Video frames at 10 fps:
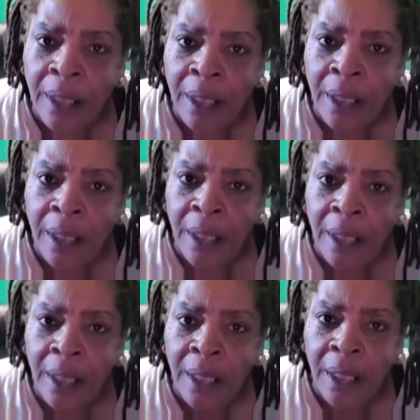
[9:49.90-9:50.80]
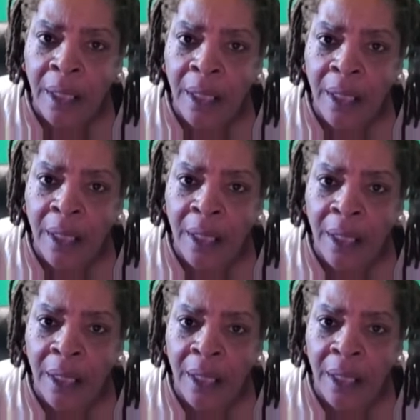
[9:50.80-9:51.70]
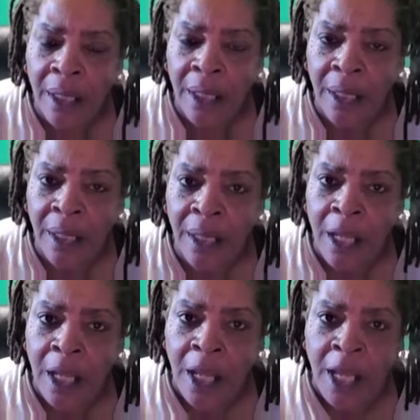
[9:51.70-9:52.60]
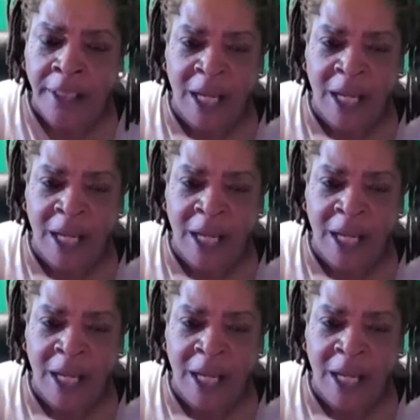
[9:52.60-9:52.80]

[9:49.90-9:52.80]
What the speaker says: [no speech]